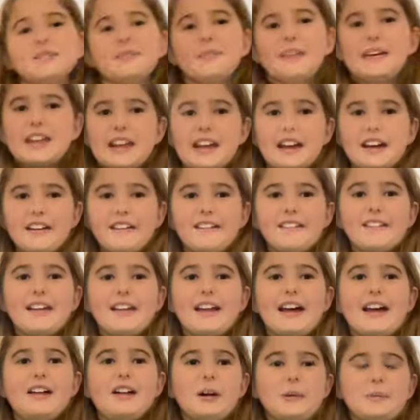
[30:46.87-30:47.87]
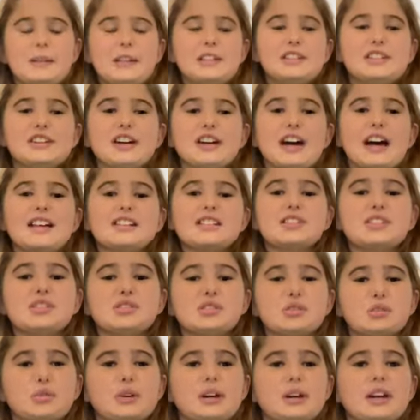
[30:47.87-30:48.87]
video, and I hope that you guys
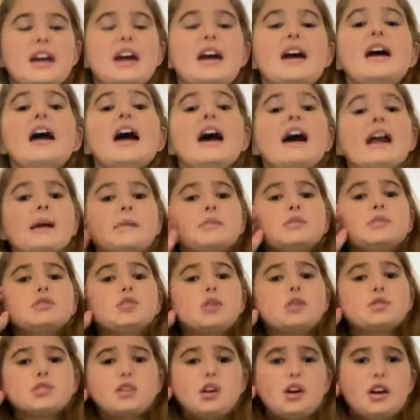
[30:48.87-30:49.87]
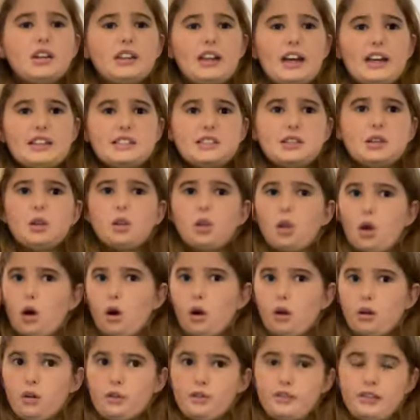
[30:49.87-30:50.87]
enjoy. And I'm so sorry that's a
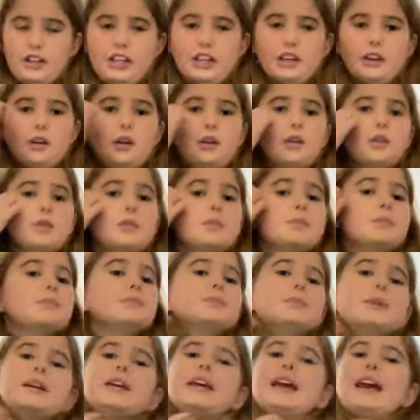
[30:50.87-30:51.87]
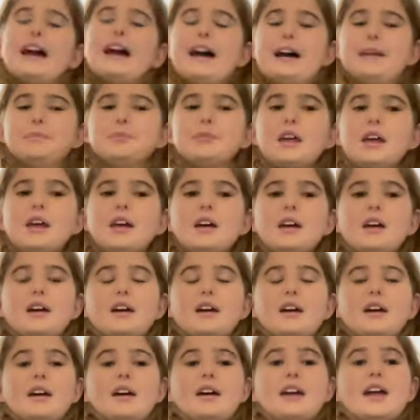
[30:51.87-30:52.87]
long video, but yeah.
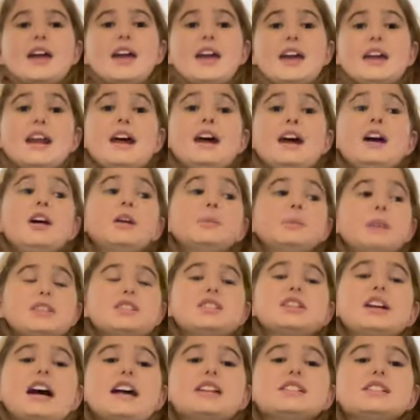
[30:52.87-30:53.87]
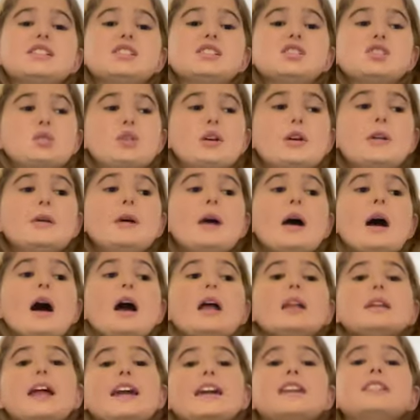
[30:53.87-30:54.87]
And I hope that you guys enjoy.
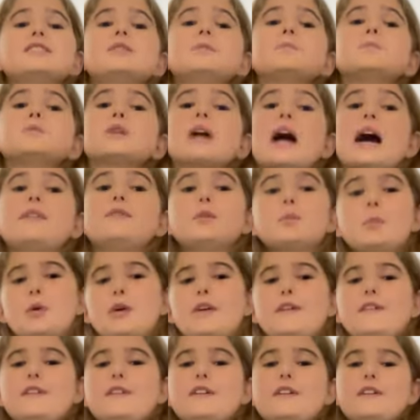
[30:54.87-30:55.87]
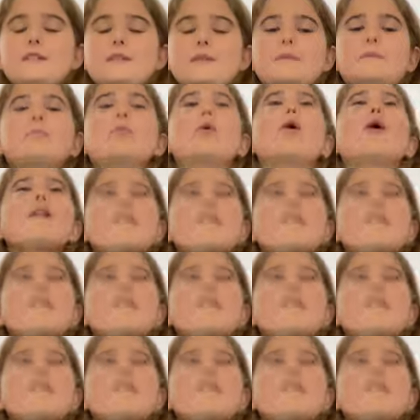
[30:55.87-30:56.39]
Like and subscribe for more, more